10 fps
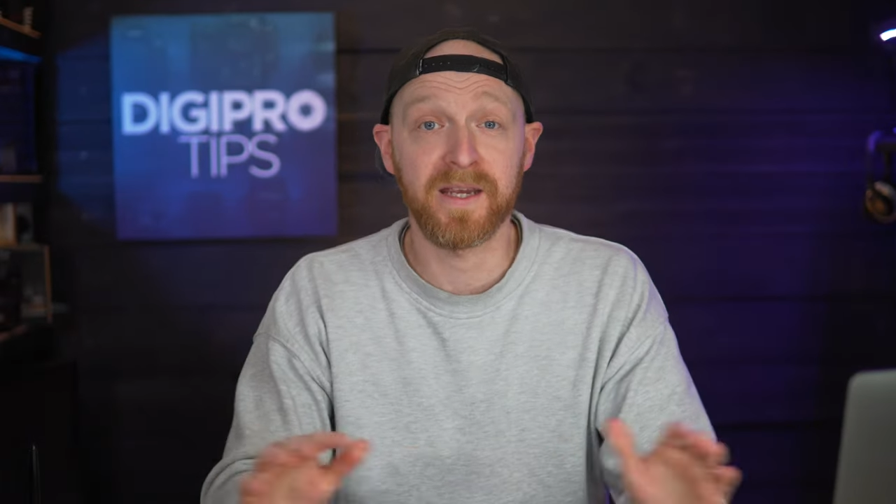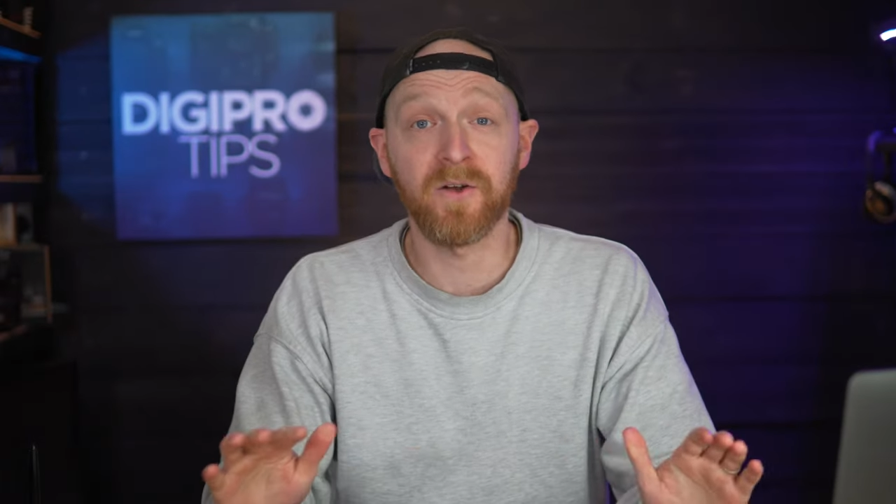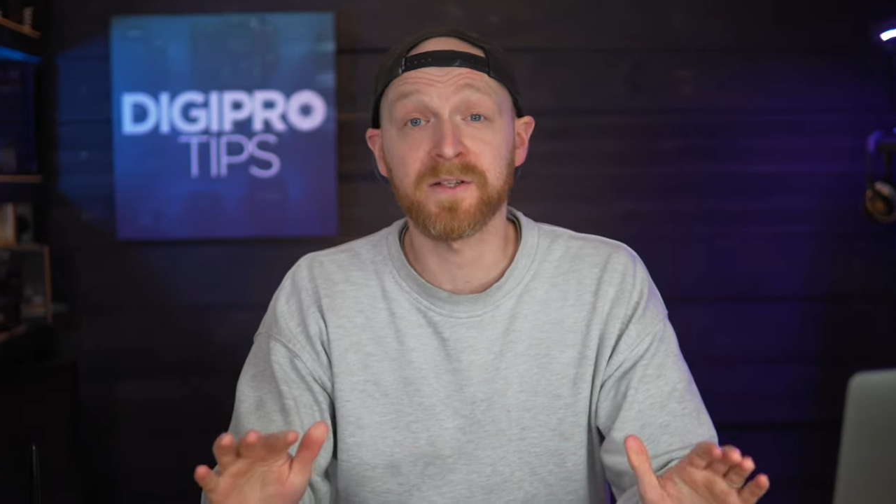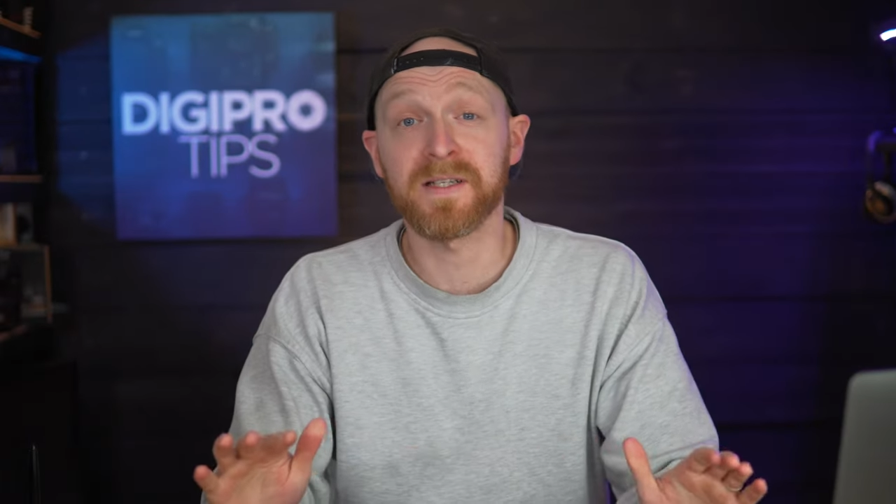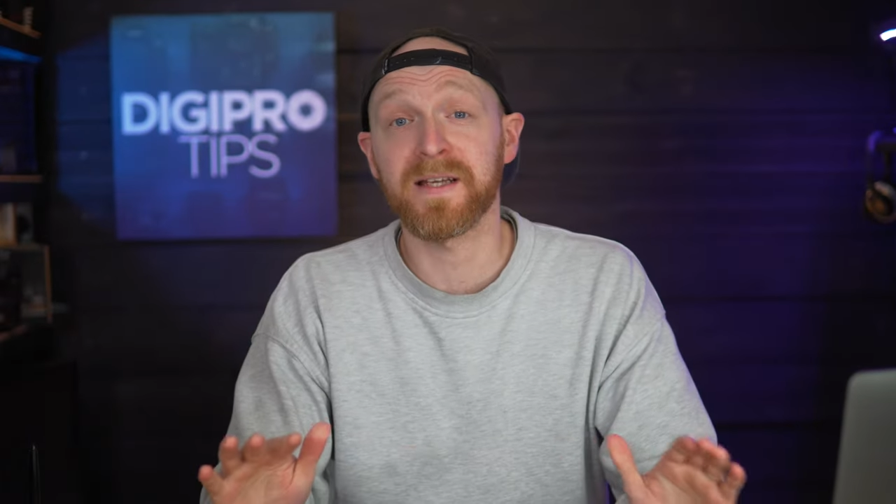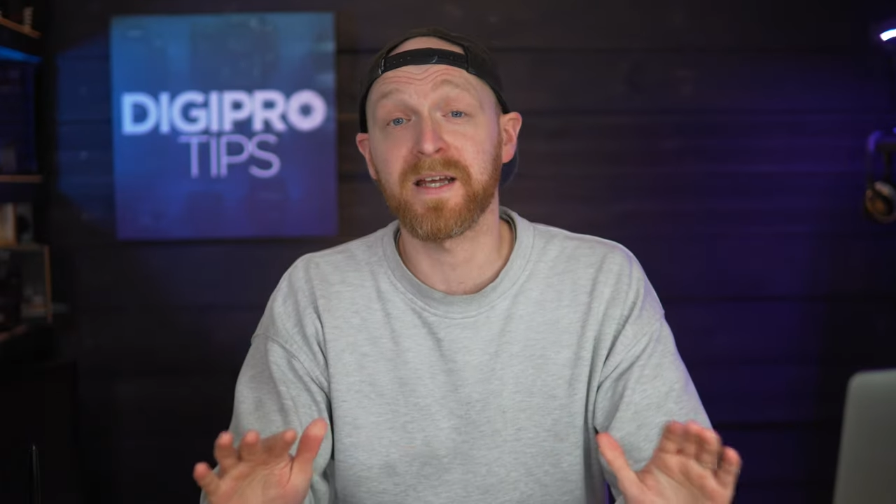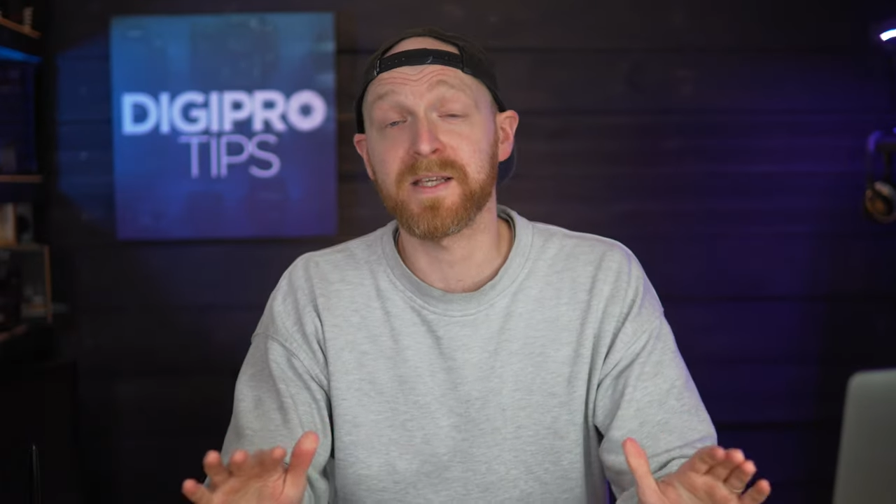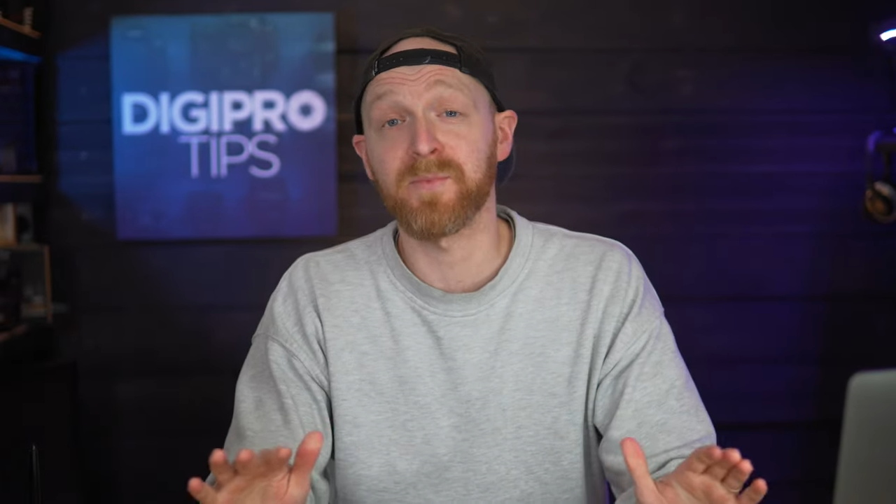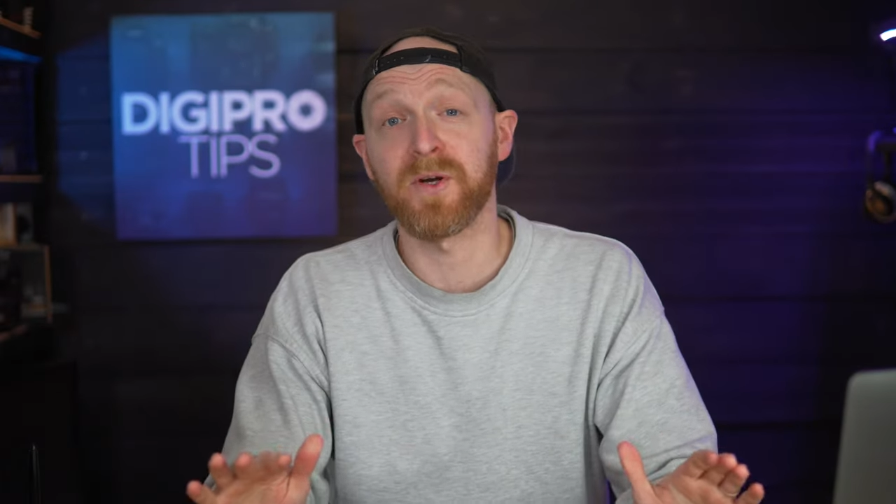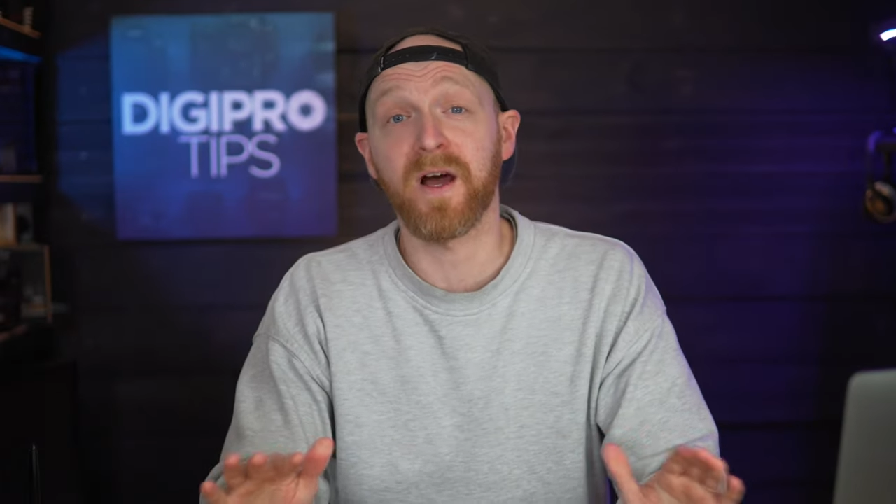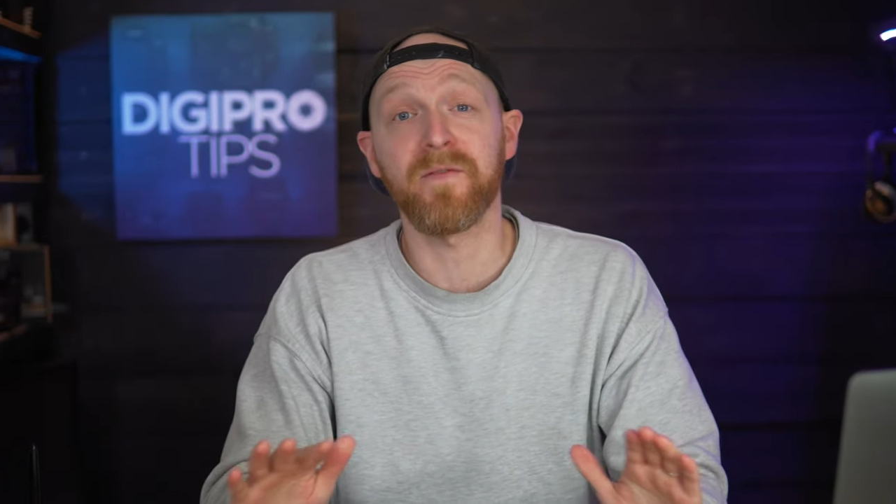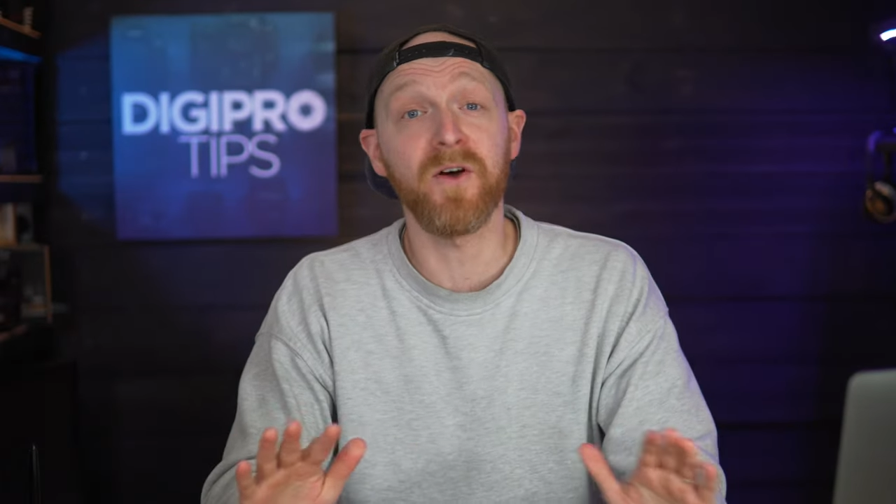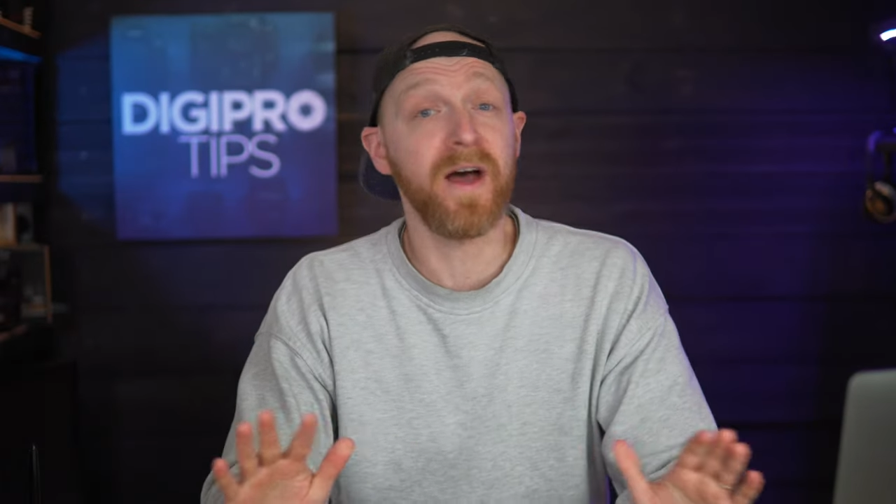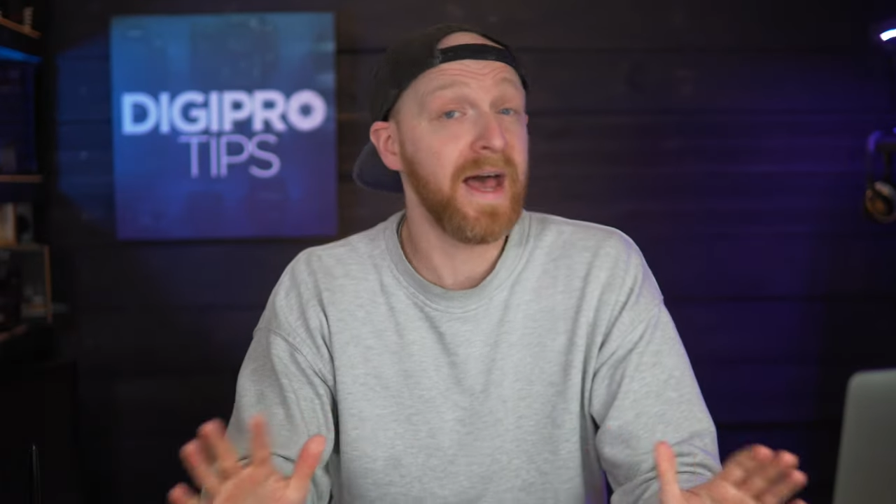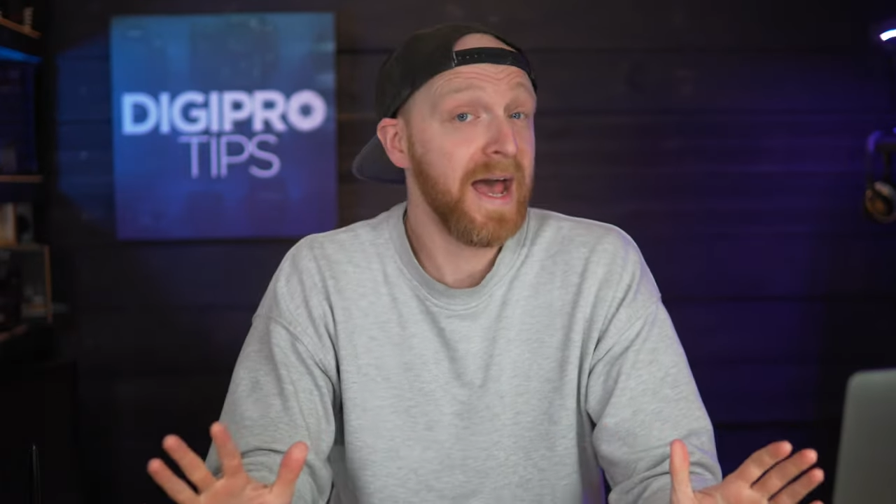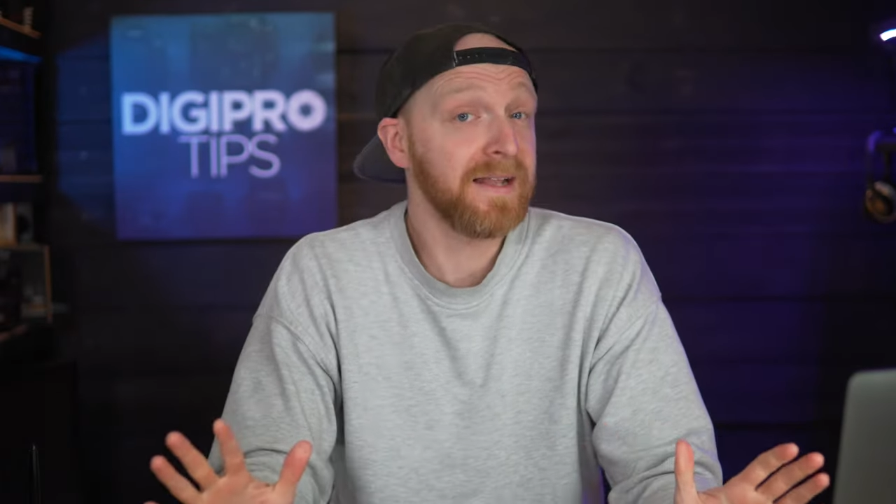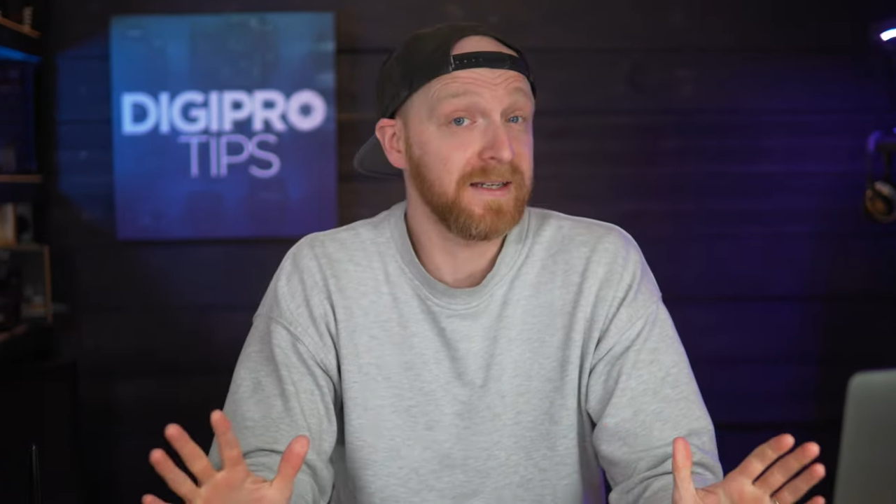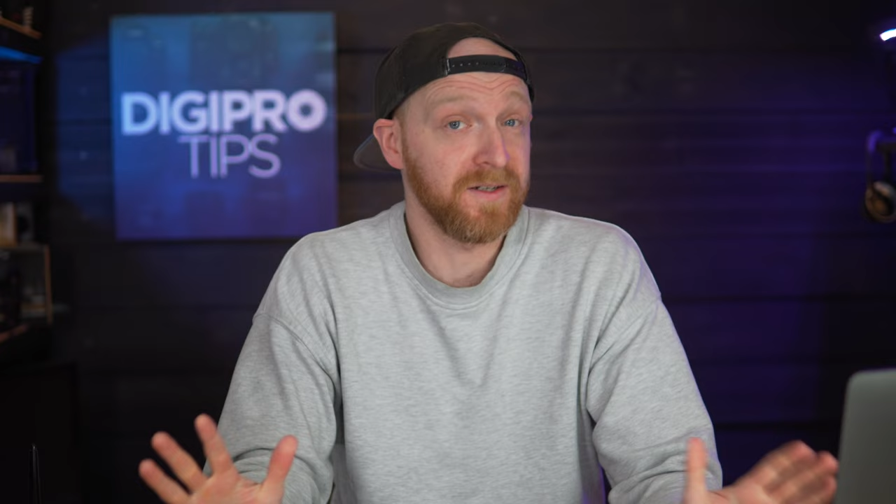I can honestly say at this point, I've not had